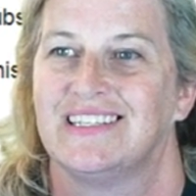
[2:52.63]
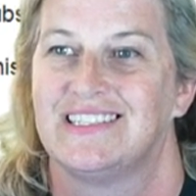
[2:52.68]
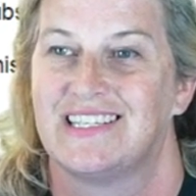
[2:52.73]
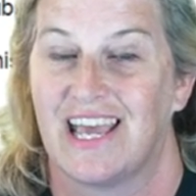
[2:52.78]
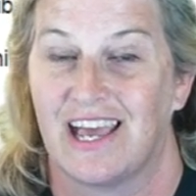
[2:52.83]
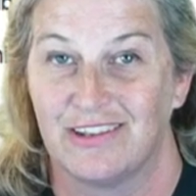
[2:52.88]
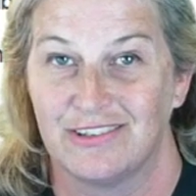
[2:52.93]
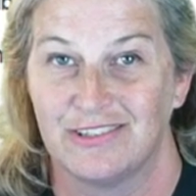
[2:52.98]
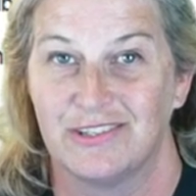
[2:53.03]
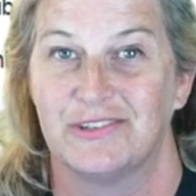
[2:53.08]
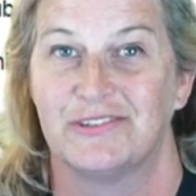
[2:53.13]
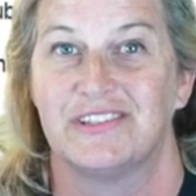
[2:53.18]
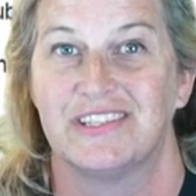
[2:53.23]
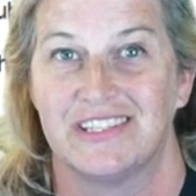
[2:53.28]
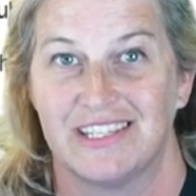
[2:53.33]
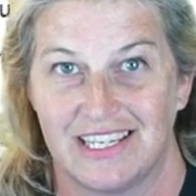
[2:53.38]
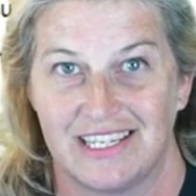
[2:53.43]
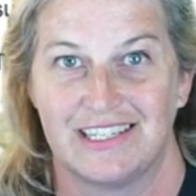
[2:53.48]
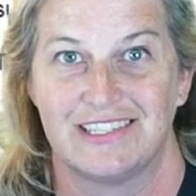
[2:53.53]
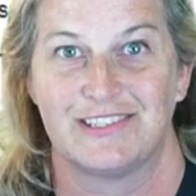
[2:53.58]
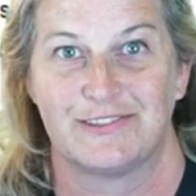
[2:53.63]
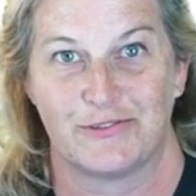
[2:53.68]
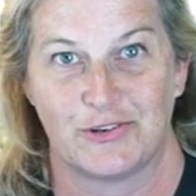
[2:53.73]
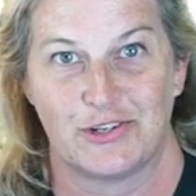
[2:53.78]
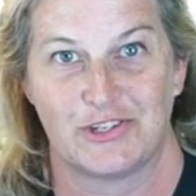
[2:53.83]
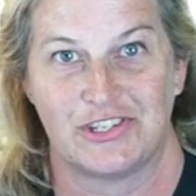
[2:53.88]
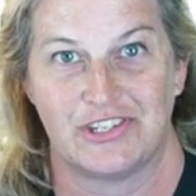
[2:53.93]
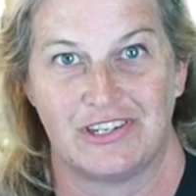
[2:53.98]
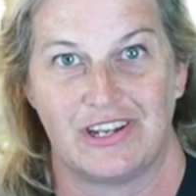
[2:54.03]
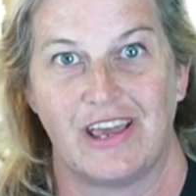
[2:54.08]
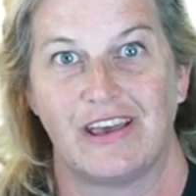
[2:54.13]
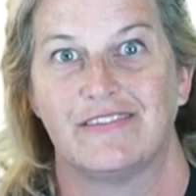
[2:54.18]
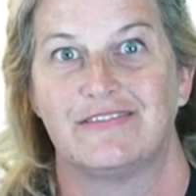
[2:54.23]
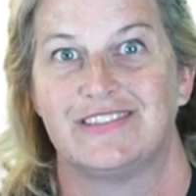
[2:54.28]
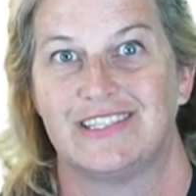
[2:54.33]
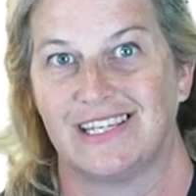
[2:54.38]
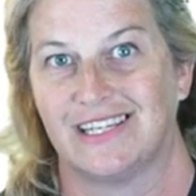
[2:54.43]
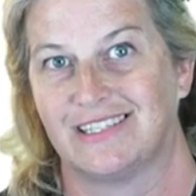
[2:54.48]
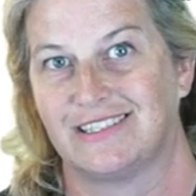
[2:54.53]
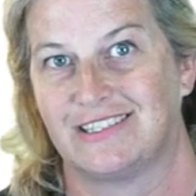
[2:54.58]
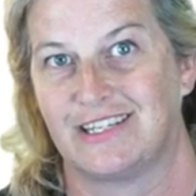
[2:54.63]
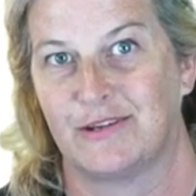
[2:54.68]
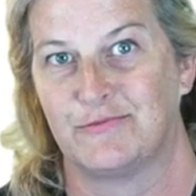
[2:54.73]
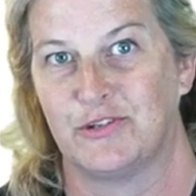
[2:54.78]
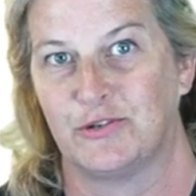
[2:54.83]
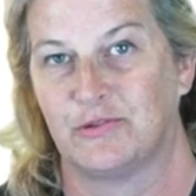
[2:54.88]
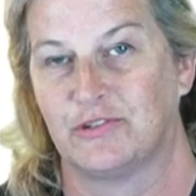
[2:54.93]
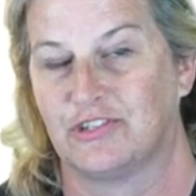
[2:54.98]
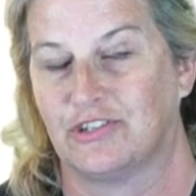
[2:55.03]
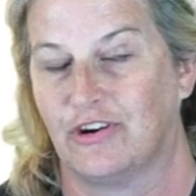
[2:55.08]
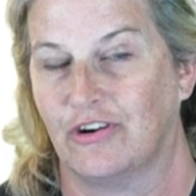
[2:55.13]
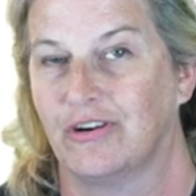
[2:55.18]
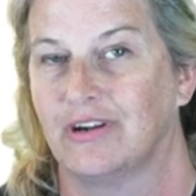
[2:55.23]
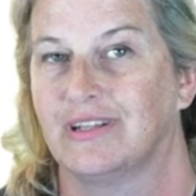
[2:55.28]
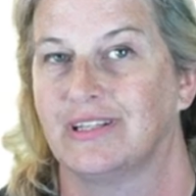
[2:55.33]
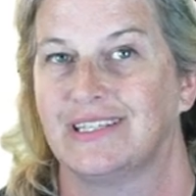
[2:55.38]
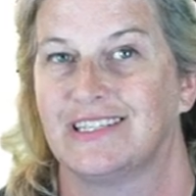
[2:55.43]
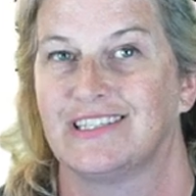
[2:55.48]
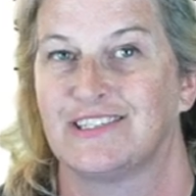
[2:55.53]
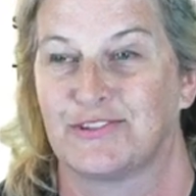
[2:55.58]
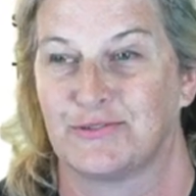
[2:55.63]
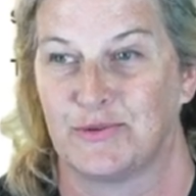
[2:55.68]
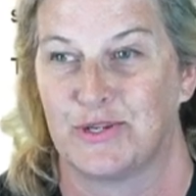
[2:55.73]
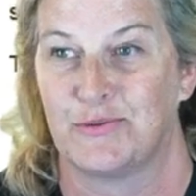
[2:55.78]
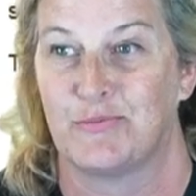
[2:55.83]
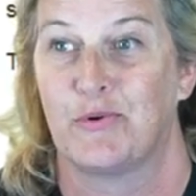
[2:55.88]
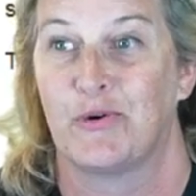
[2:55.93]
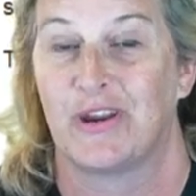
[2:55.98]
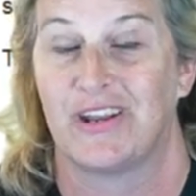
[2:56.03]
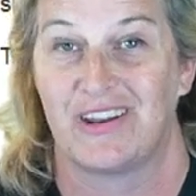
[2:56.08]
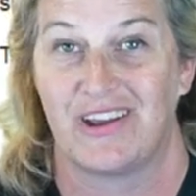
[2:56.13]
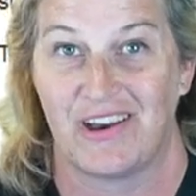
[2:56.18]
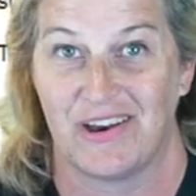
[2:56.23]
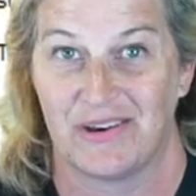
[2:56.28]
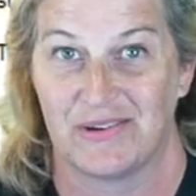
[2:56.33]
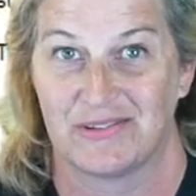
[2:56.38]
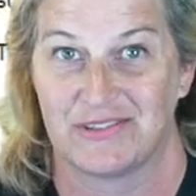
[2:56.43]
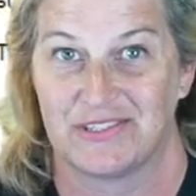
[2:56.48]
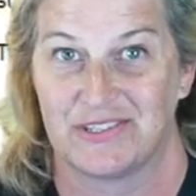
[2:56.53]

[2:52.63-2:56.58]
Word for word: download the latest version of ZXW, which currently is 3.0.